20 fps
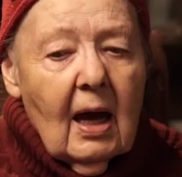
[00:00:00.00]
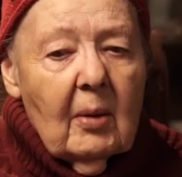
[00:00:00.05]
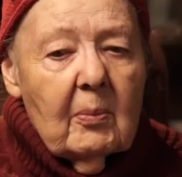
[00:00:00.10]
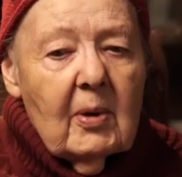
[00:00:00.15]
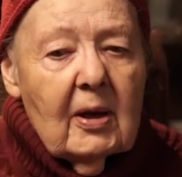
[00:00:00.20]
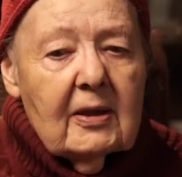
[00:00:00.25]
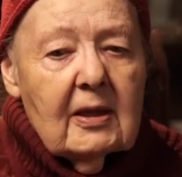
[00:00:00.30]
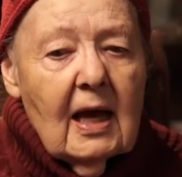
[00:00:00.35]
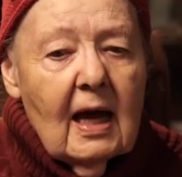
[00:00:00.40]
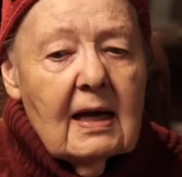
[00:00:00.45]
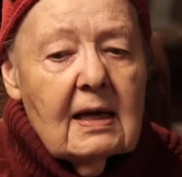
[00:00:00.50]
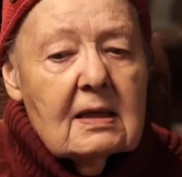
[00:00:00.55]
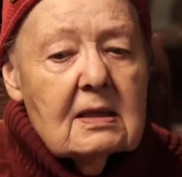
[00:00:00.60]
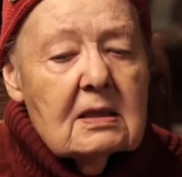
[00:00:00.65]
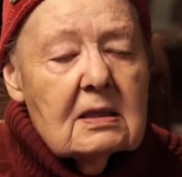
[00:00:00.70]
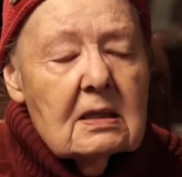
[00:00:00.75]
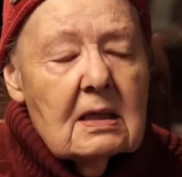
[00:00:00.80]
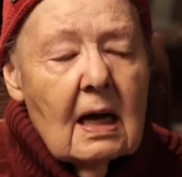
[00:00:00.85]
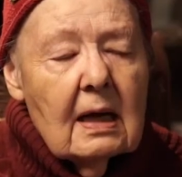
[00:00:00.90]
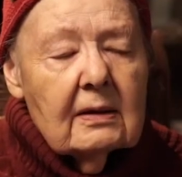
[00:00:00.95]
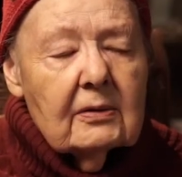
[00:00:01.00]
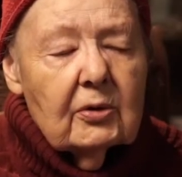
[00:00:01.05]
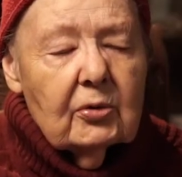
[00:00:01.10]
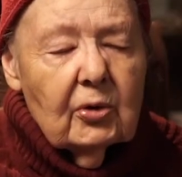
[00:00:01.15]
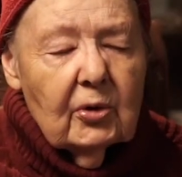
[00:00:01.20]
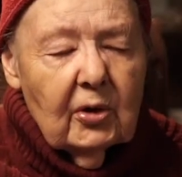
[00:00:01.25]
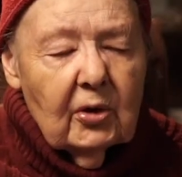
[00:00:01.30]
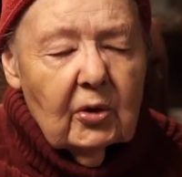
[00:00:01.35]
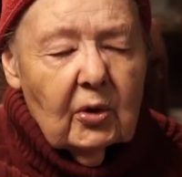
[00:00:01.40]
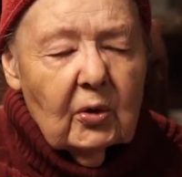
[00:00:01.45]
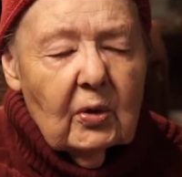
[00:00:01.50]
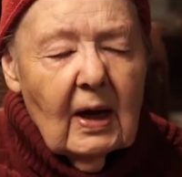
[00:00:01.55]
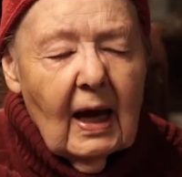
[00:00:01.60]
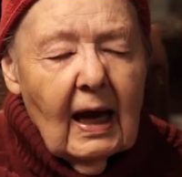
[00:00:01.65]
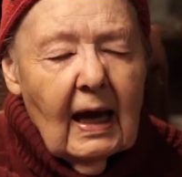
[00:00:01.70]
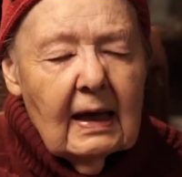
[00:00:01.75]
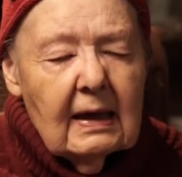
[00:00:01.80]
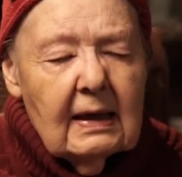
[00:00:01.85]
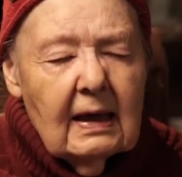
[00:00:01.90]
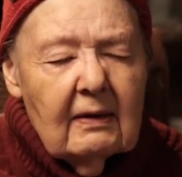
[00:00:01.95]
But that is not true,
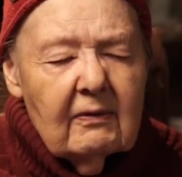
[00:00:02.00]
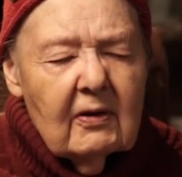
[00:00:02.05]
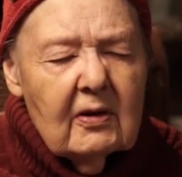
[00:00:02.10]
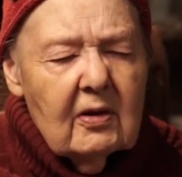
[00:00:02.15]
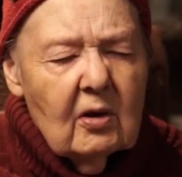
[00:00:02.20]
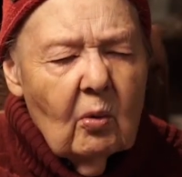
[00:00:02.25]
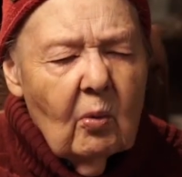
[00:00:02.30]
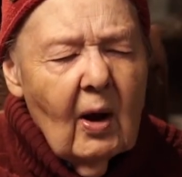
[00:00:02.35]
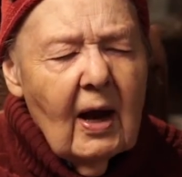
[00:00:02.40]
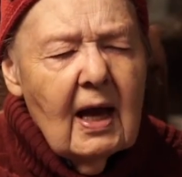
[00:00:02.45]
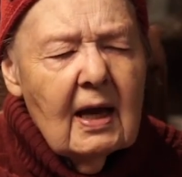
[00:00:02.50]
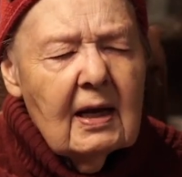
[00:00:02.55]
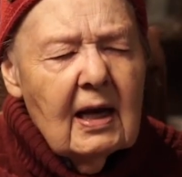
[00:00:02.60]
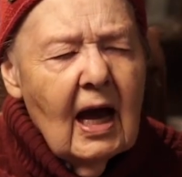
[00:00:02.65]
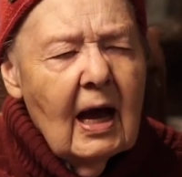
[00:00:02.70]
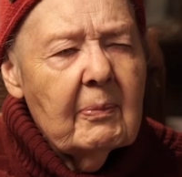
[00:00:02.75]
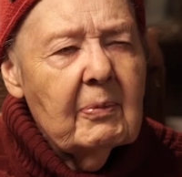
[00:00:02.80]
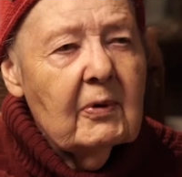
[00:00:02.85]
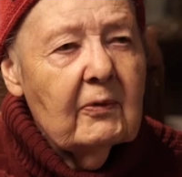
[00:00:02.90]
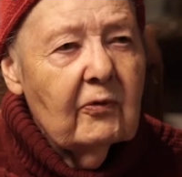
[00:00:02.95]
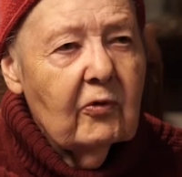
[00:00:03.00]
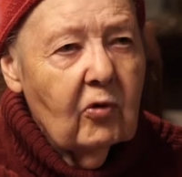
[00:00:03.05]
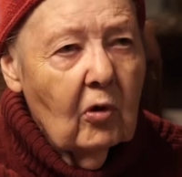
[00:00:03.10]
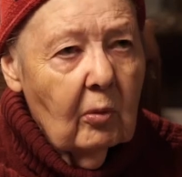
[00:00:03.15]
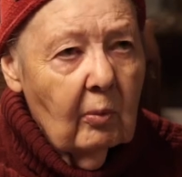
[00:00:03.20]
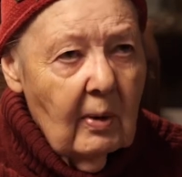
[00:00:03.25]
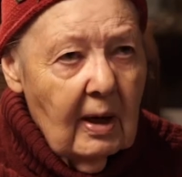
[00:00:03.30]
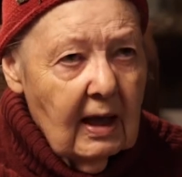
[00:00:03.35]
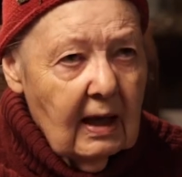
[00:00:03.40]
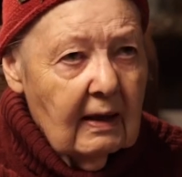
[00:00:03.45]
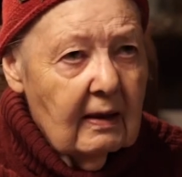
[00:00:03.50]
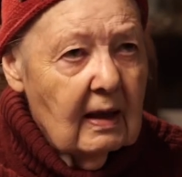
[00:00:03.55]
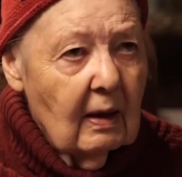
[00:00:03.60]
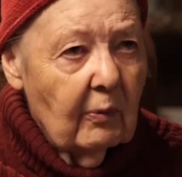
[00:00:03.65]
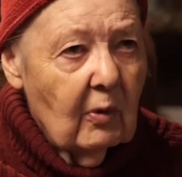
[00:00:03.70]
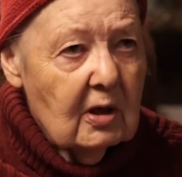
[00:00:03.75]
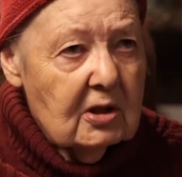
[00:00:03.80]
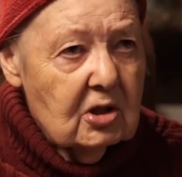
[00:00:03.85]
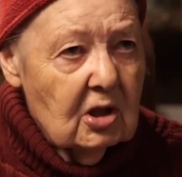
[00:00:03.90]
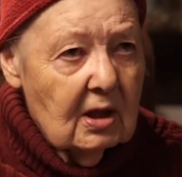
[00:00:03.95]
and even the way it happened for me
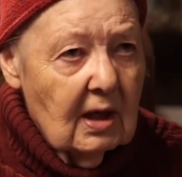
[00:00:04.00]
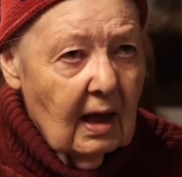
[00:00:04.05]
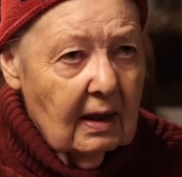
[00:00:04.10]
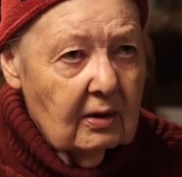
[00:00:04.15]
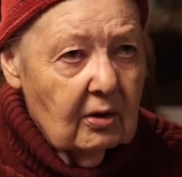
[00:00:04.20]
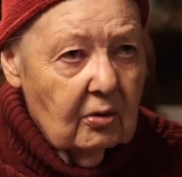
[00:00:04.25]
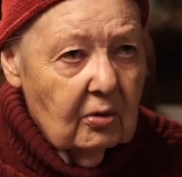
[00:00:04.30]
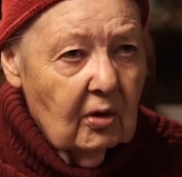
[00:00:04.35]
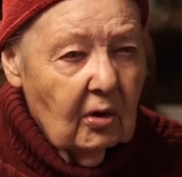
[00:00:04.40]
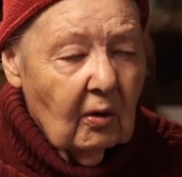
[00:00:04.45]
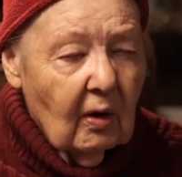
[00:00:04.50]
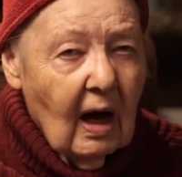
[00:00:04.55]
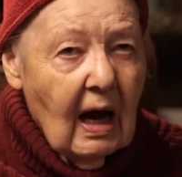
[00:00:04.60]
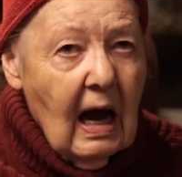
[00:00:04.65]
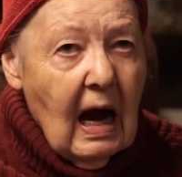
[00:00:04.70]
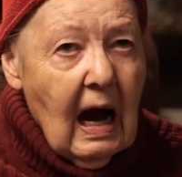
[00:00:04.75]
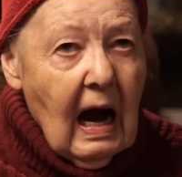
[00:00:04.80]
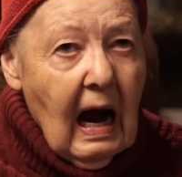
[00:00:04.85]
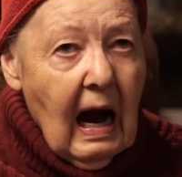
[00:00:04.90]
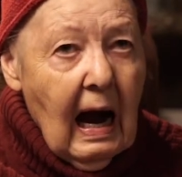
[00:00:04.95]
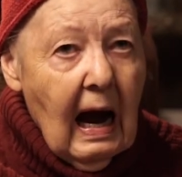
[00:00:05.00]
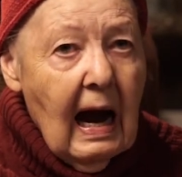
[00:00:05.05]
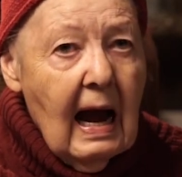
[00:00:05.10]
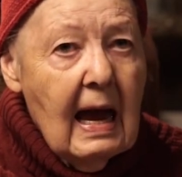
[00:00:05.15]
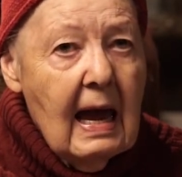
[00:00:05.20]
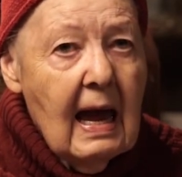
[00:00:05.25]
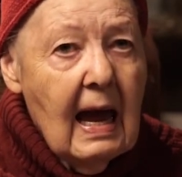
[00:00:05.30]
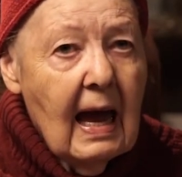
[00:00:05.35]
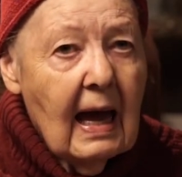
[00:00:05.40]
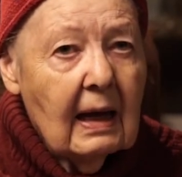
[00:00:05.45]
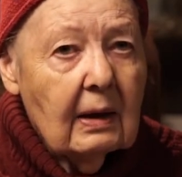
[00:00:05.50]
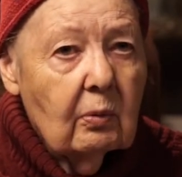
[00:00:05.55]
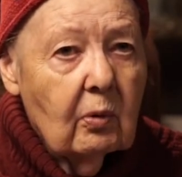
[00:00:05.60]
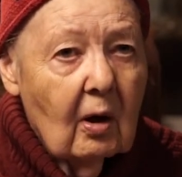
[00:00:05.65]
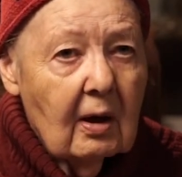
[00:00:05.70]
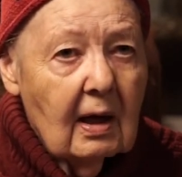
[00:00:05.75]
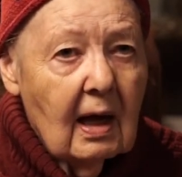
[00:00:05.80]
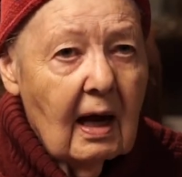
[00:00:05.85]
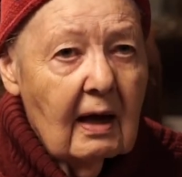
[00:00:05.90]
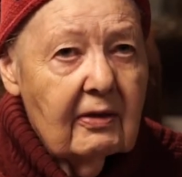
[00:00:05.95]
was not true. I had
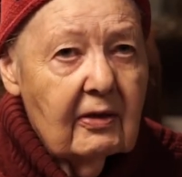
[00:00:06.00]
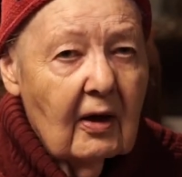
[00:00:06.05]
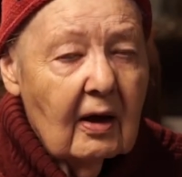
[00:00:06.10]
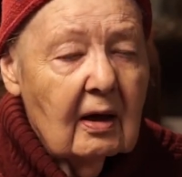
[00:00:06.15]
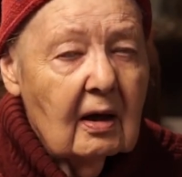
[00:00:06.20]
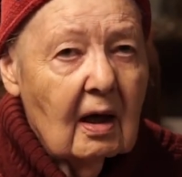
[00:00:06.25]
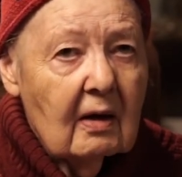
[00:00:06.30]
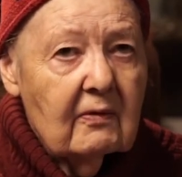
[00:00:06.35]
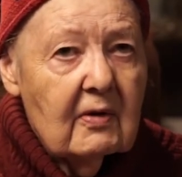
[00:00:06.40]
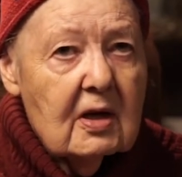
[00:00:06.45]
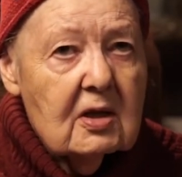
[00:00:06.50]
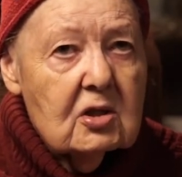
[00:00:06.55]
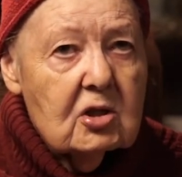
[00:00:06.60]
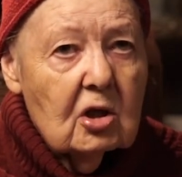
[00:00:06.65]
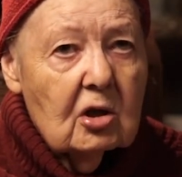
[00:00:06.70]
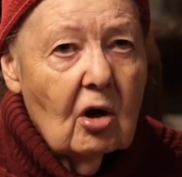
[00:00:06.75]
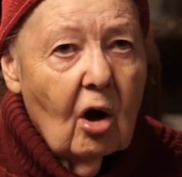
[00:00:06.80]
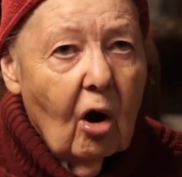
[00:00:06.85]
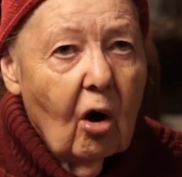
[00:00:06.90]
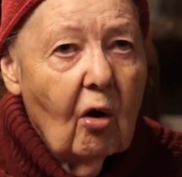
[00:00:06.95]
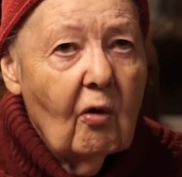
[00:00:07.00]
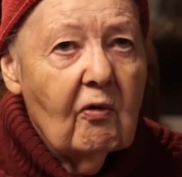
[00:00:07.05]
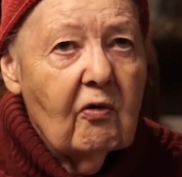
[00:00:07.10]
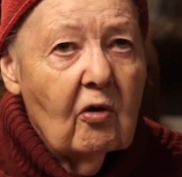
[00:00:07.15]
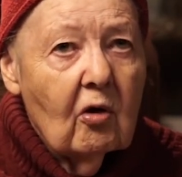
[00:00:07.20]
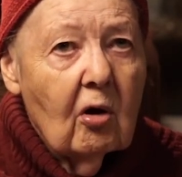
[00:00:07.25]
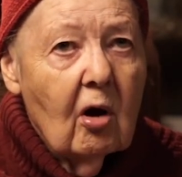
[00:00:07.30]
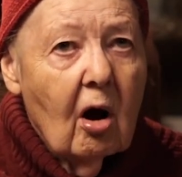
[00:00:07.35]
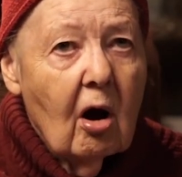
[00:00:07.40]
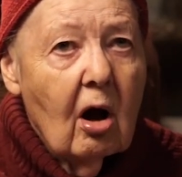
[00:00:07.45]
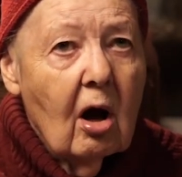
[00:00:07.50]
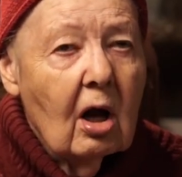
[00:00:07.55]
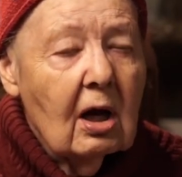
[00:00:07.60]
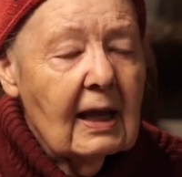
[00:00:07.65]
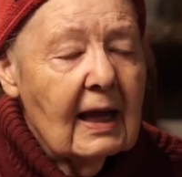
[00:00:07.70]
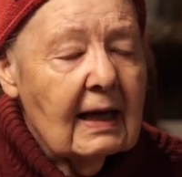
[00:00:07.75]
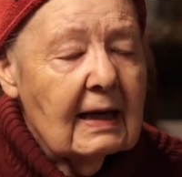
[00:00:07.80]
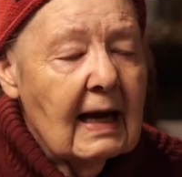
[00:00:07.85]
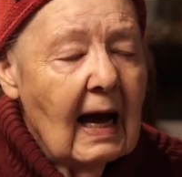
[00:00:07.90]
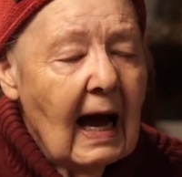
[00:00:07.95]
what I think of as an overall
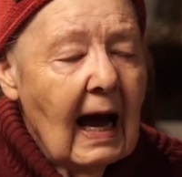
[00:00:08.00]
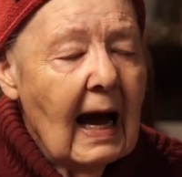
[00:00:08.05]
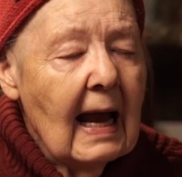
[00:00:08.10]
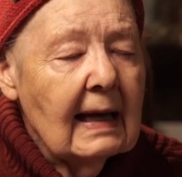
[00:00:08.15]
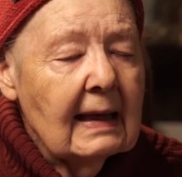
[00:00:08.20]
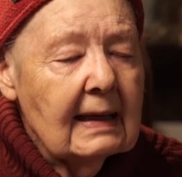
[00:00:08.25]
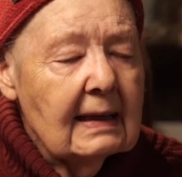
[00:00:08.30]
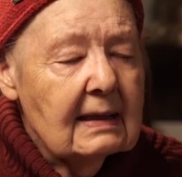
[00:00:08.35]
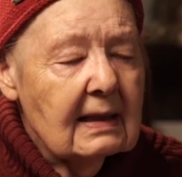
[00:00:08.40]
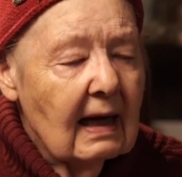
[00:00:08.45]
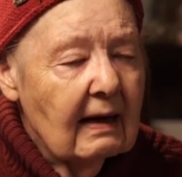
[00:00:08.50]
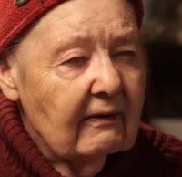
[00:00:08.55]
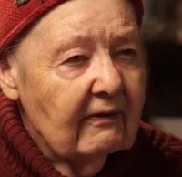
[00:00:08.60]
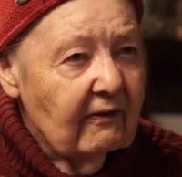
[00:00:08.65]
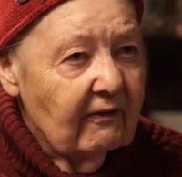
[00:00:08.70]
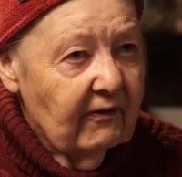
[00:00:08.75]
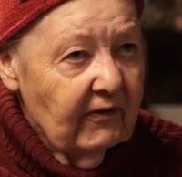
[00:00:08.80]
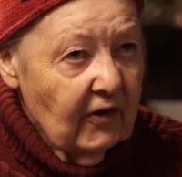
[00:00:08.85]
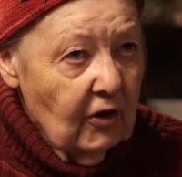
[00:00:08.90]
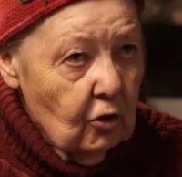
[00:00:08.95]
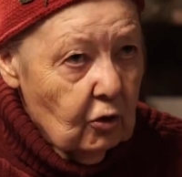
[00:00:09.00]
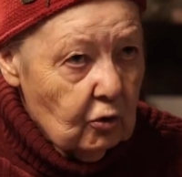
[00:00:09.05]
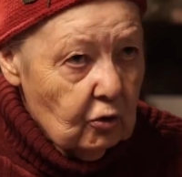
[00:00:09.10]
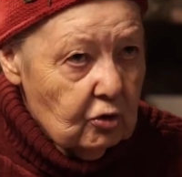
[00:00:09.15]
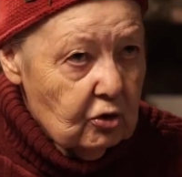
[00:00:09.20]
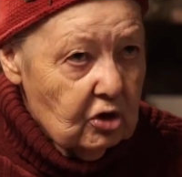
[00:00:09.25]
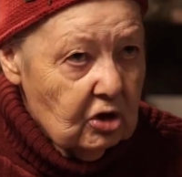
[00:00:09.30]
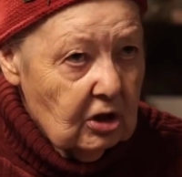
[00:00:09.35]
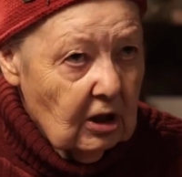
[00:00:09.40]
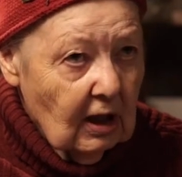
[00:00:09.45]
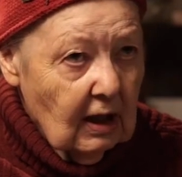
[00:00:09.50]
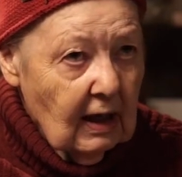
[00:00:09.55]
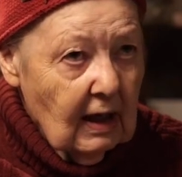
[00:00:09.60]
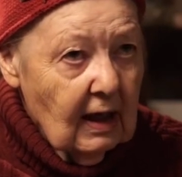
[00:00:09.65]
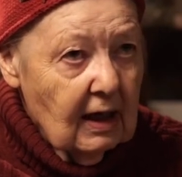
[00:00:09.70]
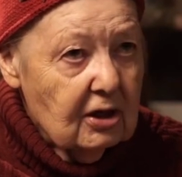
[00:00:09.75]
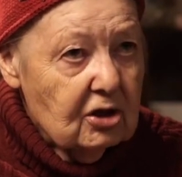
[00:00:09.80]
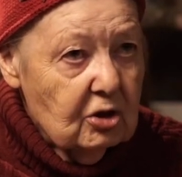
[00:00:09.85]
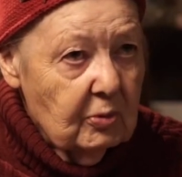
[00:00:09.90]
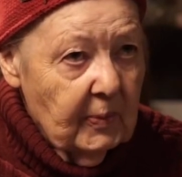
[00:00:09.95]
and highly diffused
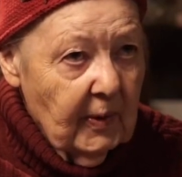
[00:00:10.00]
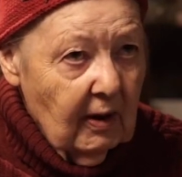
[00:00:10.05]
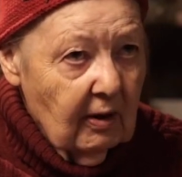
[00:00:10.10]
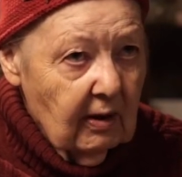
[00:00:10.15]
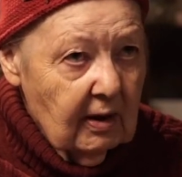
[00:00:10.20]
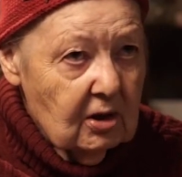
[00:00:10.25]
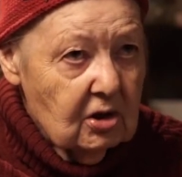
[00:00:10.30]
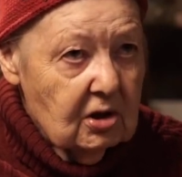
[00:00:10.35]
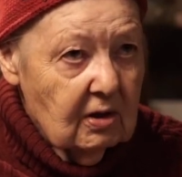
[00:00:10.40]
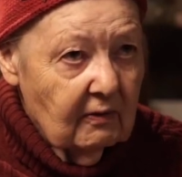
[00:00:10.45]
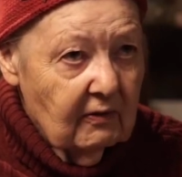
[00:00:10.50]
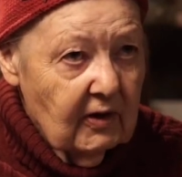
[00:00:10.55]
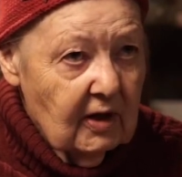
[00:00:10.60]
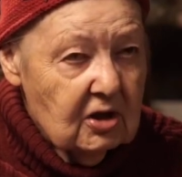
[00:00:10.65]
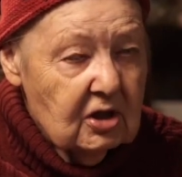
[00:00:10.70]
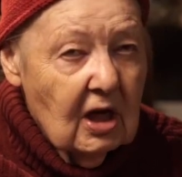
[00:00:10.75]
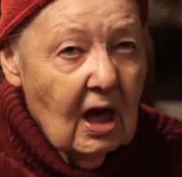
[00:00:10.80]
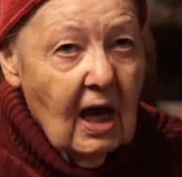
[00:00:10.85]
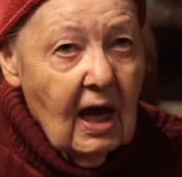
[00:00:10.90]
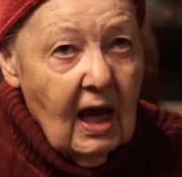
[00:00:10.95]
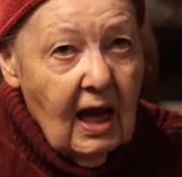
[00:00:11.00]
experience of this.